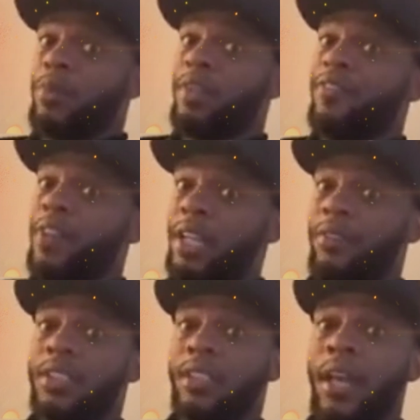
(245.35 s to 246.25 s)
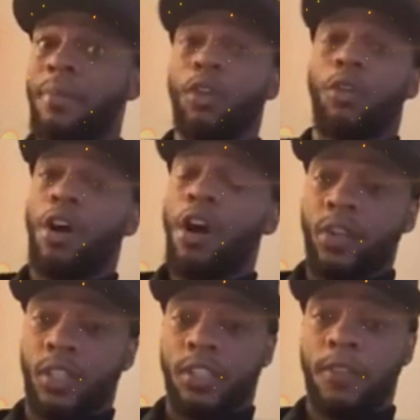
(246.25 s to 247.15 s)
You've been a fan of a celebrity or
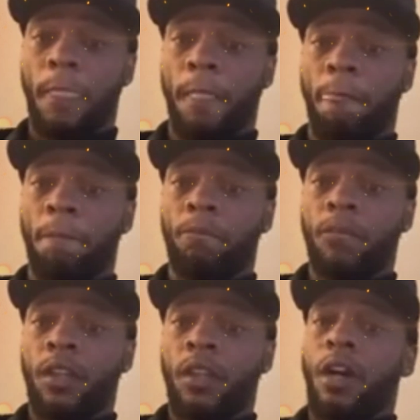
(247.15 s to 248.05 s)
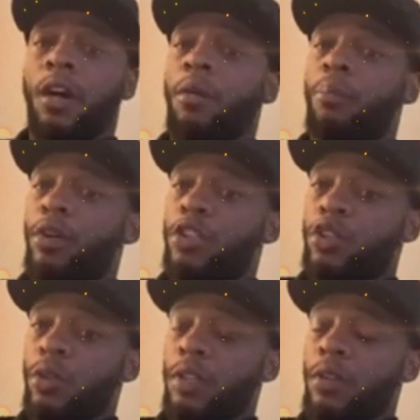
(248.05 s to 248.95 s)
artist. But
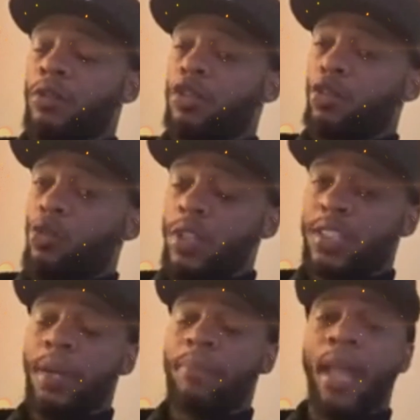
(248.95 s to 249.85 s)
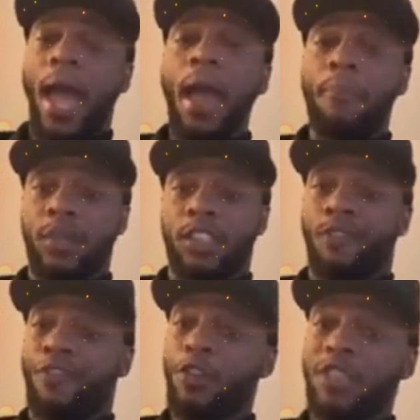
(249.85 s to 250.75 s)
soon as something happens,
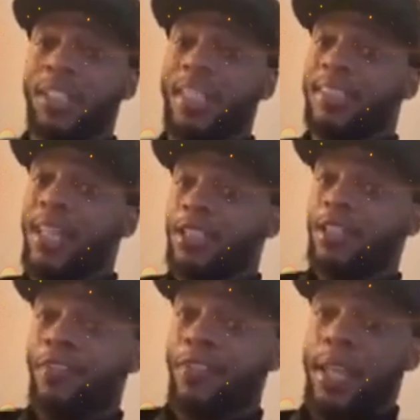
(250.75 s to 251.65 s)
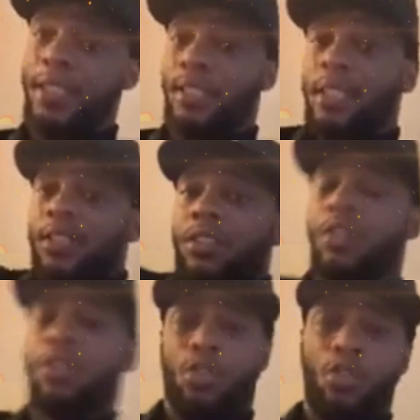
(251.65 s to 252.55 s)
the first thing they say to the fans is,
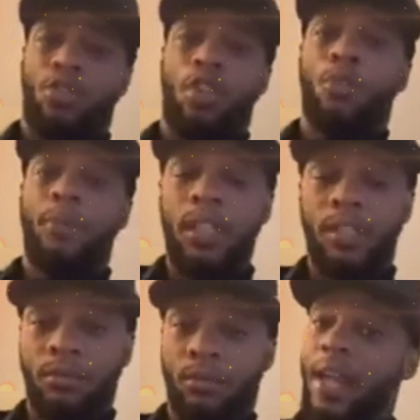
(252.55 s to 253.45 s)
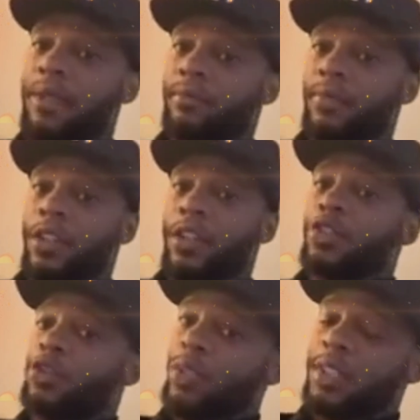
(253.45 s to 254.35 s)
you don't know me, right?
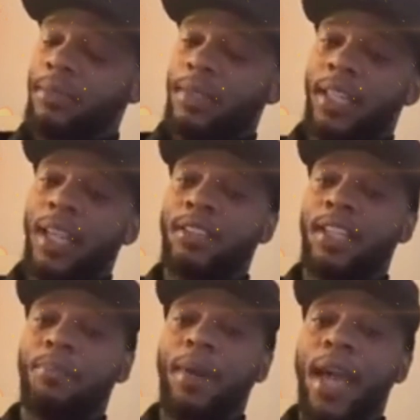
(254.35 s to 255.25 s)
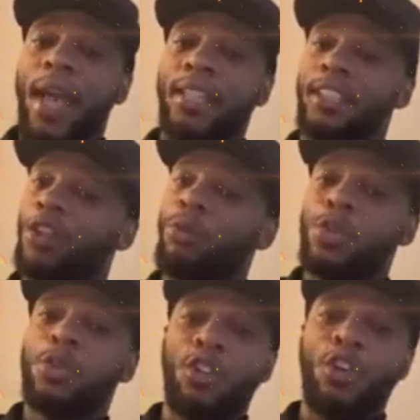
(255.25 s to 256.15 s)
Soon as something get out there bad that they don't
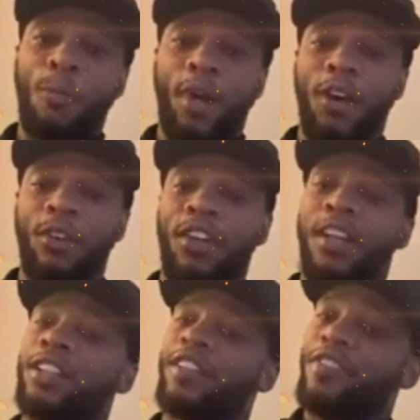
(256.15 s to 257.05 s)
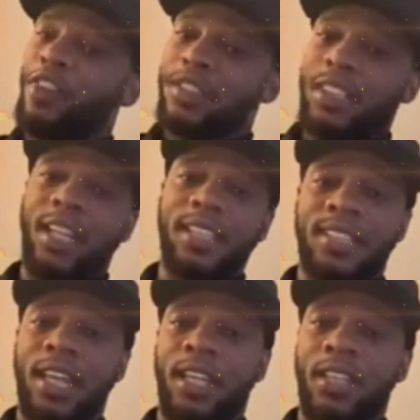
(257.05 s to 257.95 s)
want you to know about, the first thing they
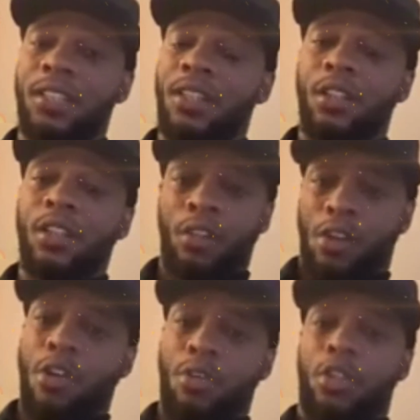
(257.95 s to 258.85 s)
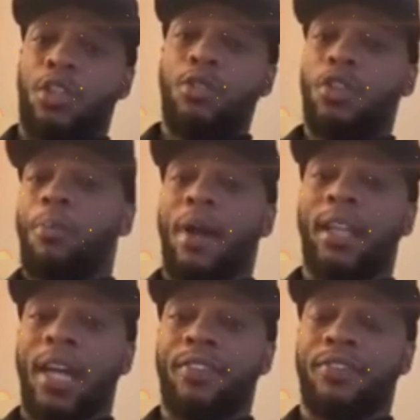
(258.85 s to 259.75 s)
say is, oh, you don't know
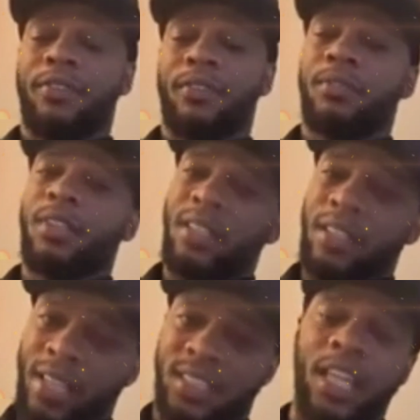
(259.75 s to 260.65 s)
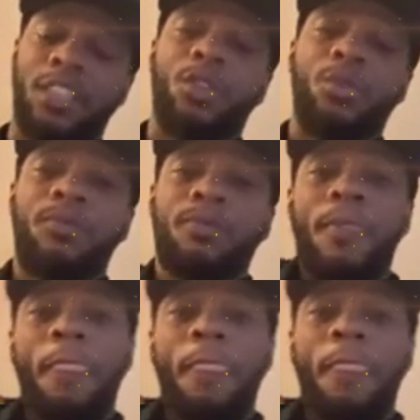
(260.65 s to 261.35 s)
my life? Yes, they do.